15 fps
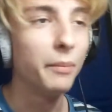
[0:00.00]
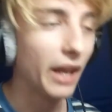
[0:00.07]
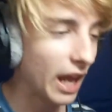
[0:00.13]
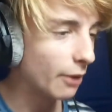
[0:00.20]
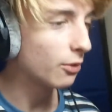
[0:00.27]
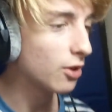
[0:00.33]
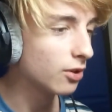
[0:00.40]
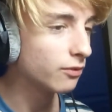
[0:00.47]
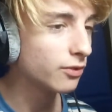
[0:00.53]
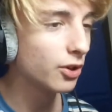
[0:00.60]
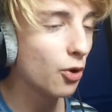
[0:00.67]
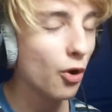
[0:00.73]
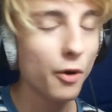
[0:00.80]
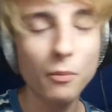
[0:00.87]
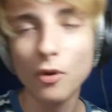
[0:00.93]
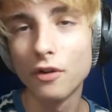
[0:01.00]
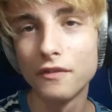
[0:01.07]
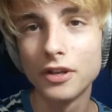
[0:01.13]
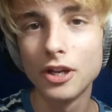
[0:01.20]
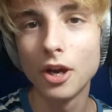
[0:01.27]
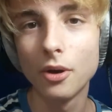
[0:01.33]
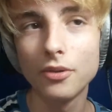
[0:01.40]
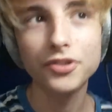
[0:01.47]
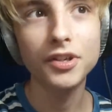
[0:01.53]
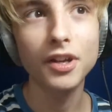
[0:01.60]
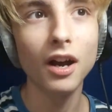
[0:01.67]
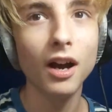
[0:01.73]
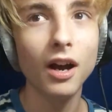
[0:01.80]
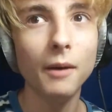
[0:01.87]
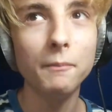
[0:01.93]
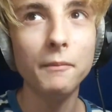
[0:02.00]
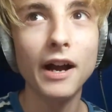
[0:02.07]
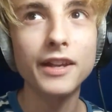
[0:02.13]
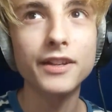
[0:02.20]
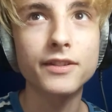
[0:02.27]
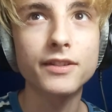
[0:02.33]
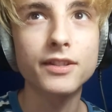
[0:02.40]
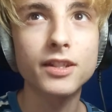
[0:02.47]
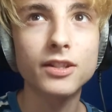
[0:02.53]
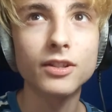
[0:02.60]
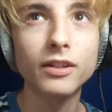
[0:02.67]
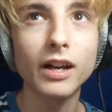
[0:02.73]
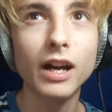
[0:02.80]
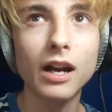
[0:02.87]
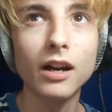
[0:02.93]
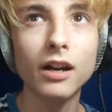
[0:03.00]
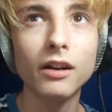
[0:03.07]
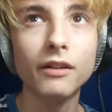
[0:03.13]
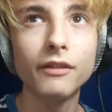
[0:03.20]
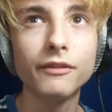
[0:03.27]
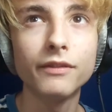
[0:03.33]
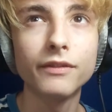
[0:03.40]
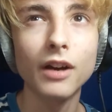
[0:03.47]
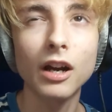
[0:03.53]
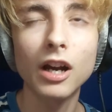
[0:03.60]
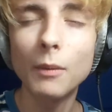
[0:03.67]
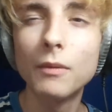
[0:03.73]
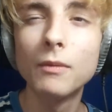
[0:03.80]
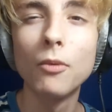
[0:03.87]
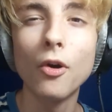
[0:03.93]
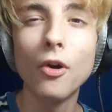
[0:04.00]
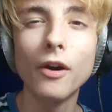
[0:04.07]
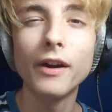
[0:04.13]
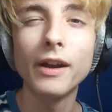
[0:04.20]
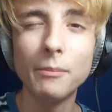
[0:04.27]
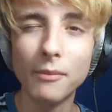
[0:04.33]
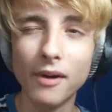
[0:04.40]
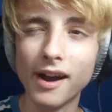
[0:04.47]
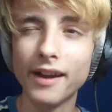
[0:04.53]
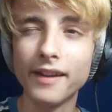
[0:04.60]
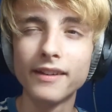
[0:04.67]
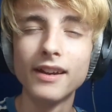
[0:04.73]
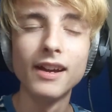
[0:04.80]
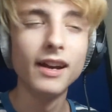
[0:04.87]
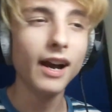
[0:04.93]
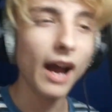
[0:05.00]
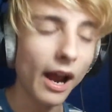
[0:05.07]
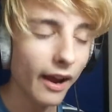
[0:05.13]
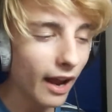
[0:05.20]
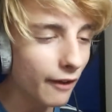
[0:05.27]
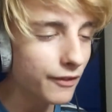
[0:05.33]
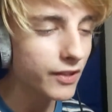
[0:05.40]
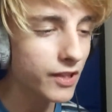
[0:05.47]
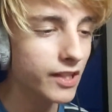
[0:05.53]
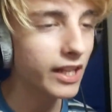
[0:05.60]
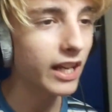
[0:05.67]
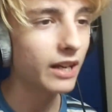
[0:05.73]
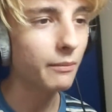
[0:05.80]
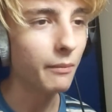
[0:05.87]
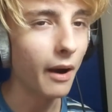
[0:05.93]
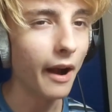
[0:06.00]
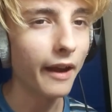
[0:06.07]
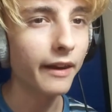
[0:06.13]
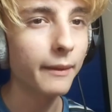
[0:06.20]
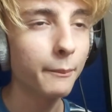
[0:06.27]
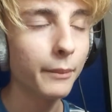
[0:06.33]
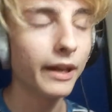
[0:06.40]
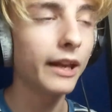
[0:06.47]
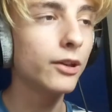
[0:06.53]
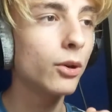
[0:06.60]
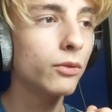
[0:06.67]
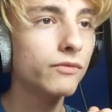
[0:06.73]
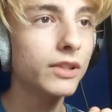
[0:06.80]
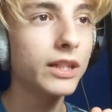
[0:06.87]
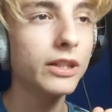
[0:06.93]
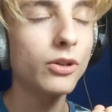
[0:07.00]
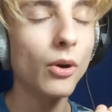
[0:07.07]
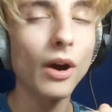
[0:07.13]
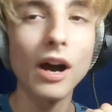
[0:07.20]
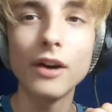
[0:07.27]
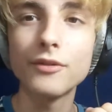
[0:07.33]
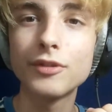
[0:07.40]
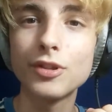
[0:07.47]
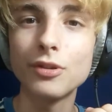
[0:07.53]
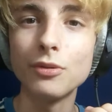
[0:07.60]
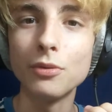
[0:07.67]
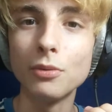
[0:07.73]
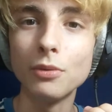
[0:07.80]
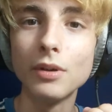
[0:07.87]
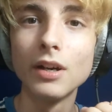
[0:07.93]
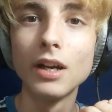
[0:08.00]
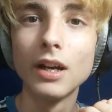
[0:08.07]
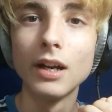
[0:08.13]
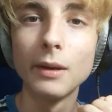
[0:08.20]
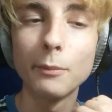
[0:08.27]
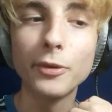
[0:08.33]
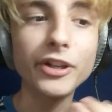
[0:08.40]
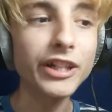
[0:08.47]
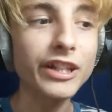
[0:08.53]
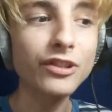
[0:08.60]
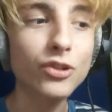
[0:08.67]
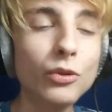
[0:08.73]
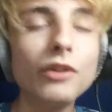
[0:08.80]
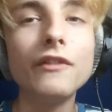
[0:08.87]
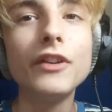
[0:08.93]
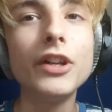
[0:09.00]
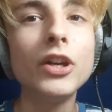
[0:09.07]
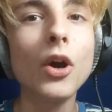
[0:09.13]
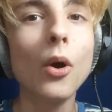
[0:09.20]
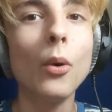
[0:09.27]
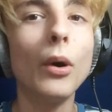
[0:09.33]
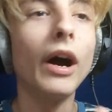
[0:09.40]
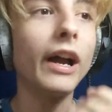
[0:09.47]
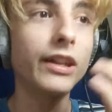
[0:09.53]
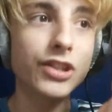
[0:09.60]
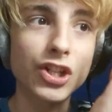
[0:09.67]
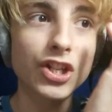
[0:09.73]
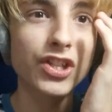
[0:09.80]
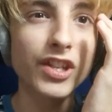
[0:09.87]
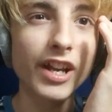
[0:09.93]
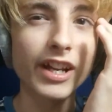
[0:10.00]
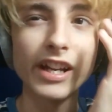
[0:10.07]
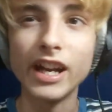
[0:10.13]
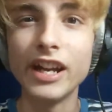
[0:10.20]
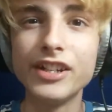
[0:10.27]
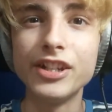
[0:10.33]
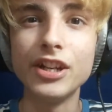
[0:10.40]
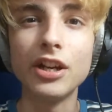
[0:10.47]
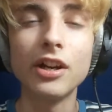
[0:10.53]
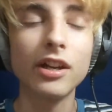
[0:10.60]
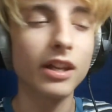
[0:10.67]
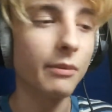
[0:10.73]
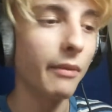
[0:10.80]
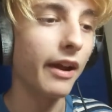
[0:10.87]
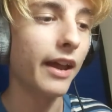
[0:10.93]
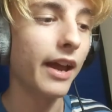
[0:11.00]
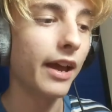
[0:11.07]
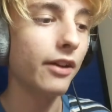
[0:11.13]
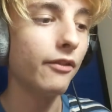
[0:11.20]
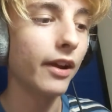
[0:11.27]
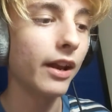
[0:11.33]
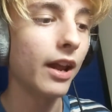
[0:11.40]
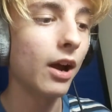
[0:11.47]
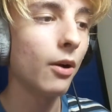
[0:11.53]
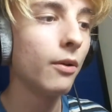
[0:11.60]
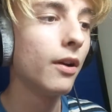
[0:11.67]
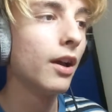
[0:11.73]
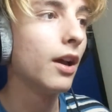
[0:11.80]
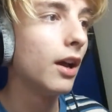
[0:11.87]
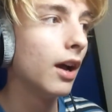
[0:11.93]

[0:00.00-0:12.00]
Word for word: But I will record more videos. I still have a couple more in mind. I have a skit in mind, but I don't really know how to put it into a video. It's just like an idea in my head right now.